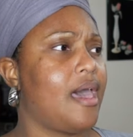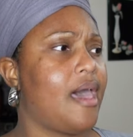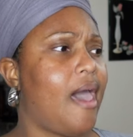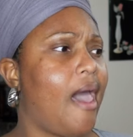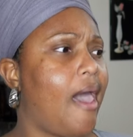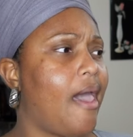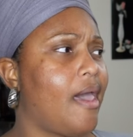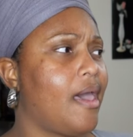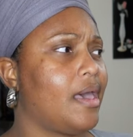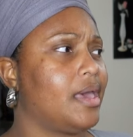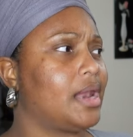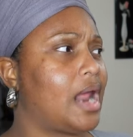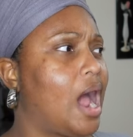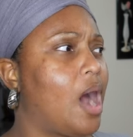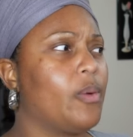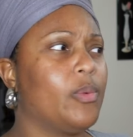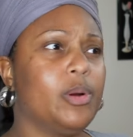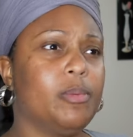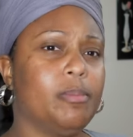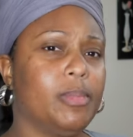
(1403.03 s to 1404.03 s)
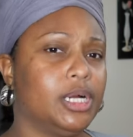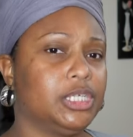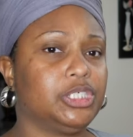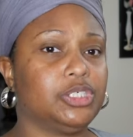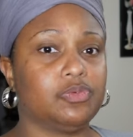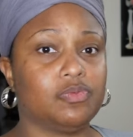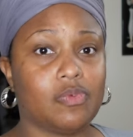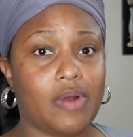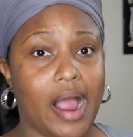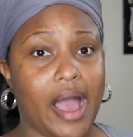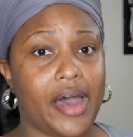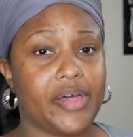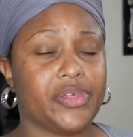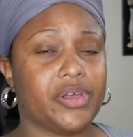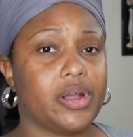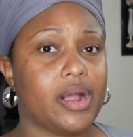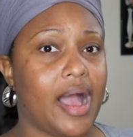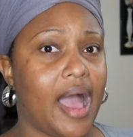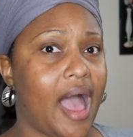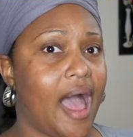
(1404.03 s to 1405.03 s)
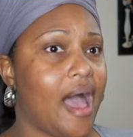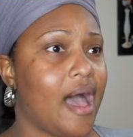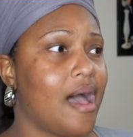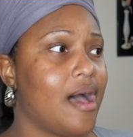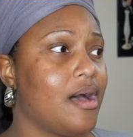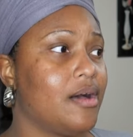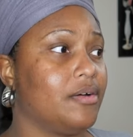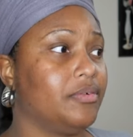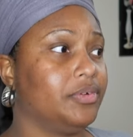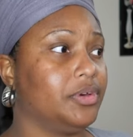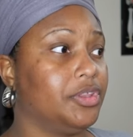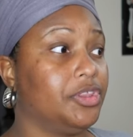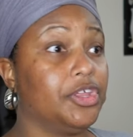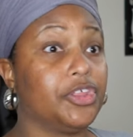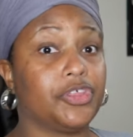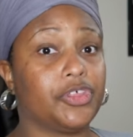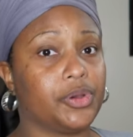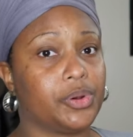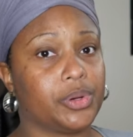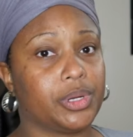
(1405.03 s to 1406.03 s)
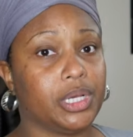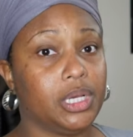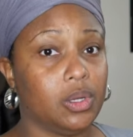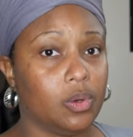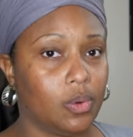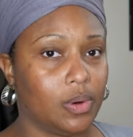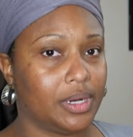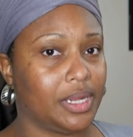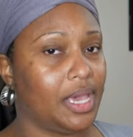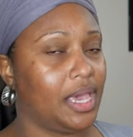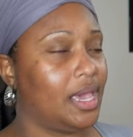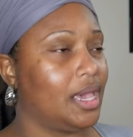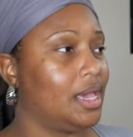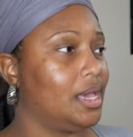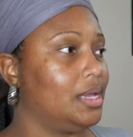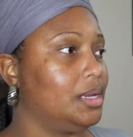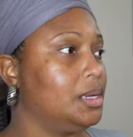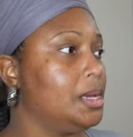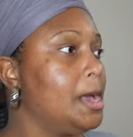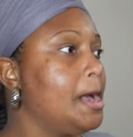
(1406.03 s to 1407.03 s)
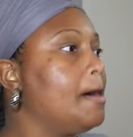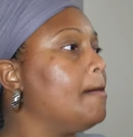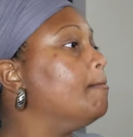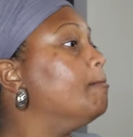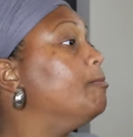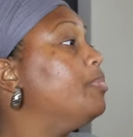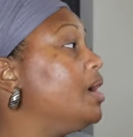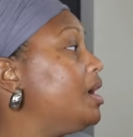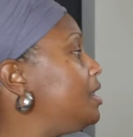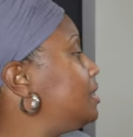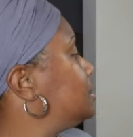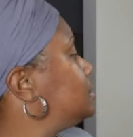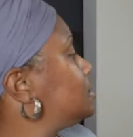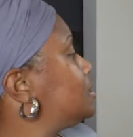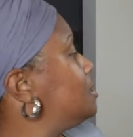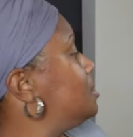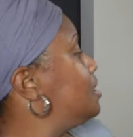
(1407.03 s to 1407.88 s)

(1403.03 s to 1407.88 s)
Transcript: And I would much rather have the 30 on hand. But